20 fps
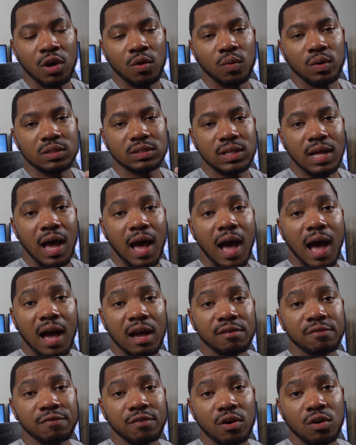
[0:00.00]
was the
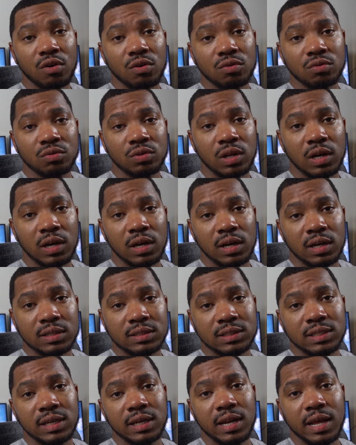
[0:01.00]
iPhone uh,
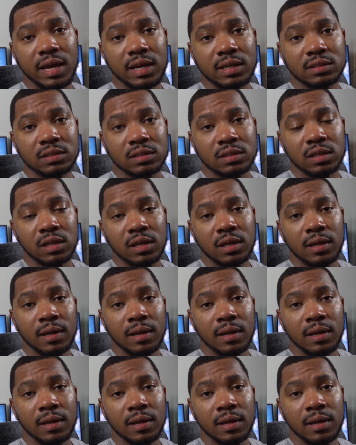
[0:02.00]
X S.